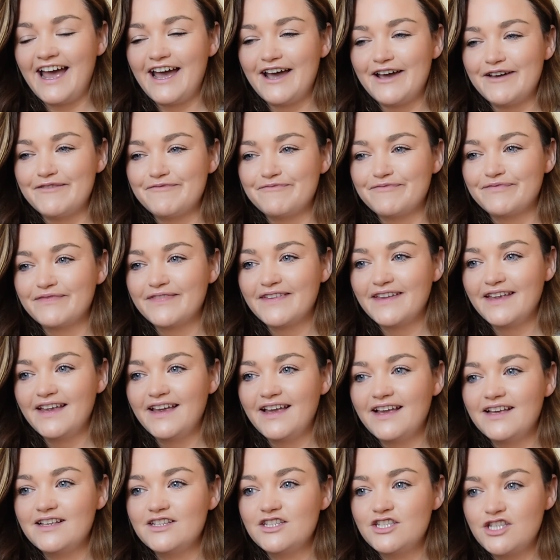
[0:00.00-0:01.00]
um,
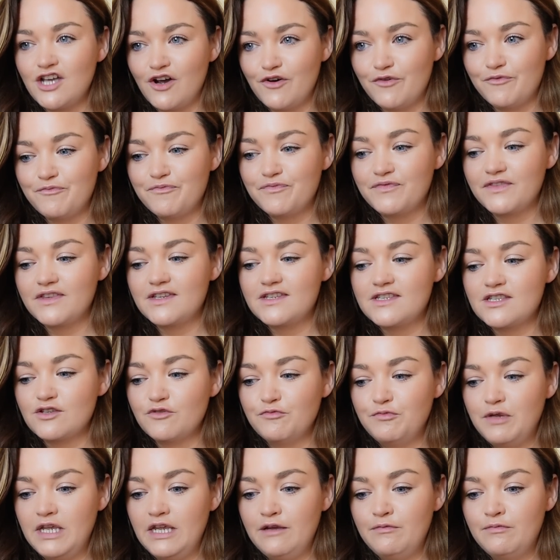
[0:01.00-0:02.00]
so
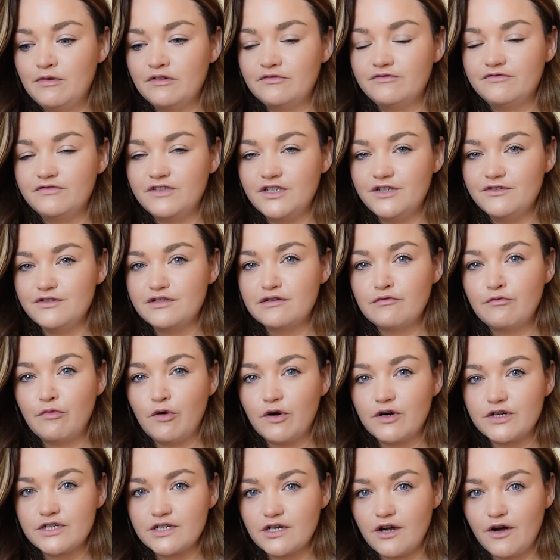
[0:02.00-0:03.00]
some people flew to
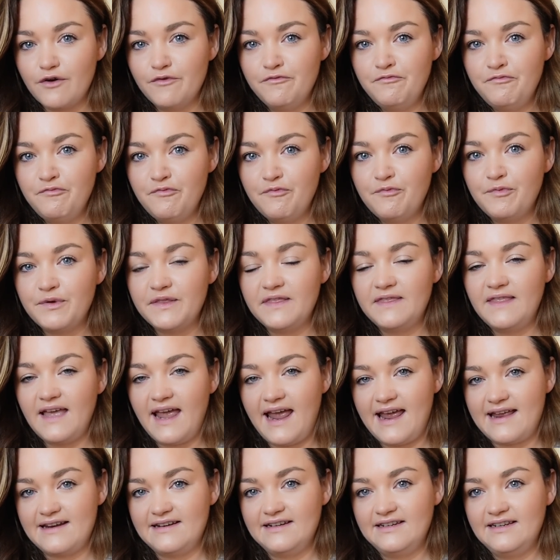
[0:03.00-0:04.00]
Bordeaux, but
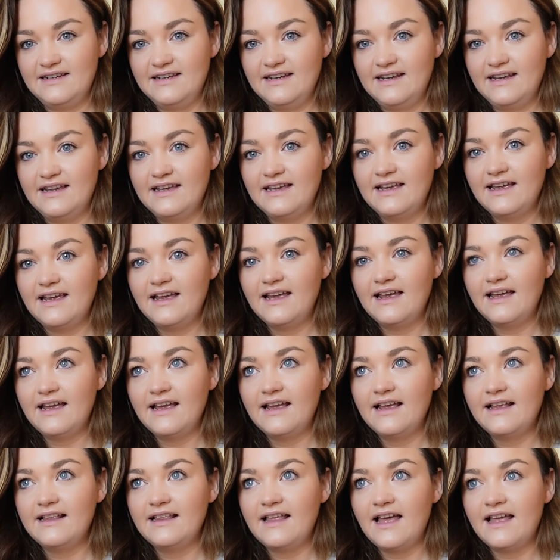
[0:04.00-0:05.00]
then
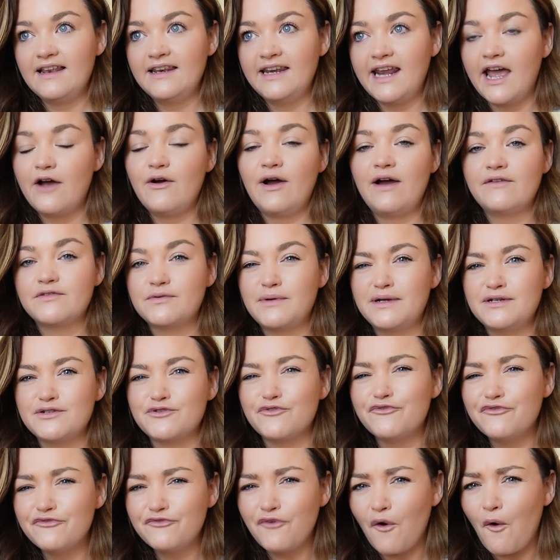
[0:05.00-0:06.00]
now have to wait
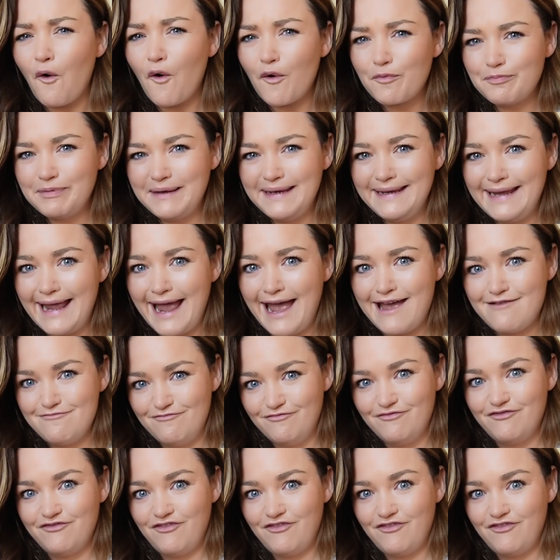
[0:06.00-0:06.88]
until 4 p.m.